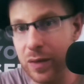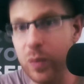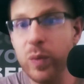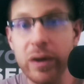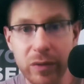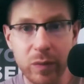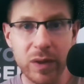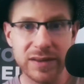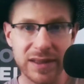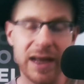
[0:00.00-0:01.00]
we're the
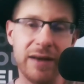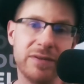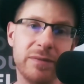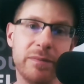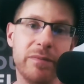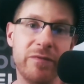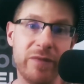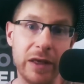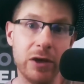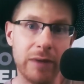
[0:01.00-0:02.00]
ones that have to
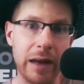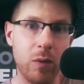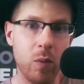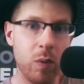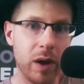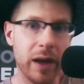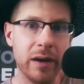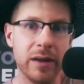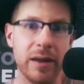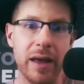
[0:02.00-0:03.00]
figure out what
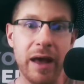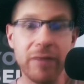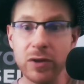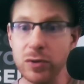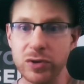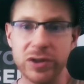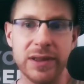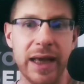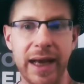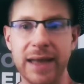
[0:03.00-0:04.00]

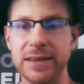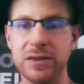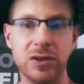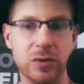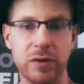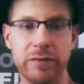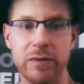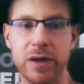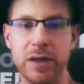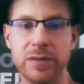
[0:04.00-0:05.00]
evolution has in store
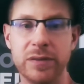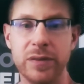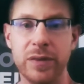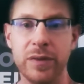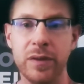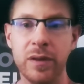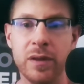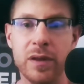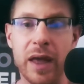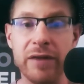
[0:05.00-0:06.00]
for us.
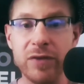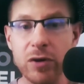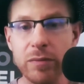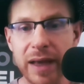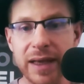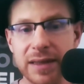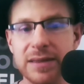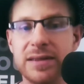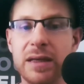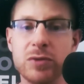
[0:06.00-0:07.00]
And if you're making the
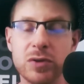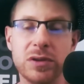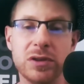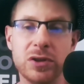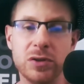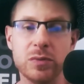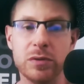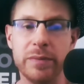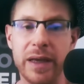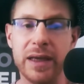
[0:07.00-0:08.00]
same choices you
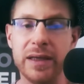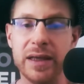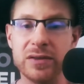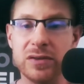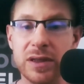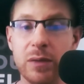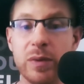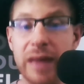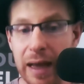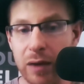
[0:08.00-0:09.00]
were making yesterday
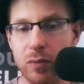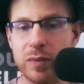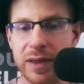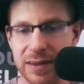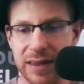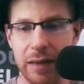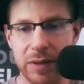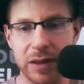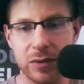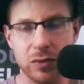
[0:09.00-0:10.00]
without
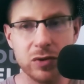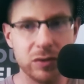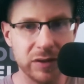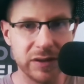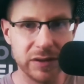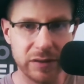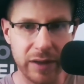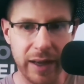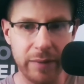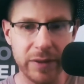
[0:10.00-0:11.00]
re-examining those choices or
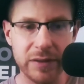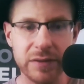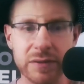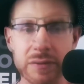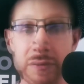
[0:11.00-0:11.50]
habits,